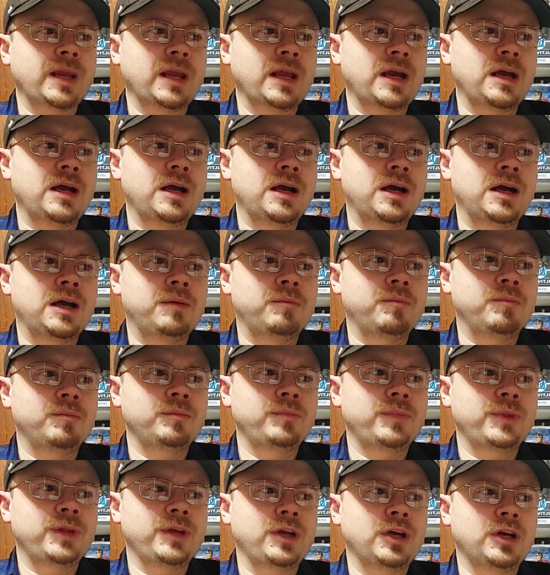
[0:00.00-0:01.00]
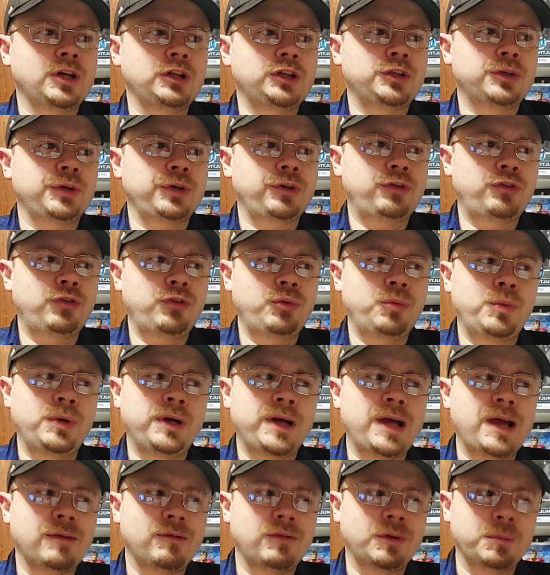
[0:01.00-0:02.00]
The Conjuring 2 would
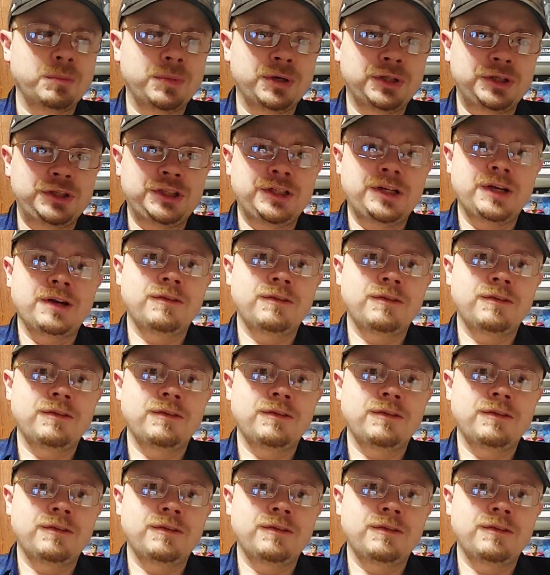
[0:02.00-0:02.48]
have a budget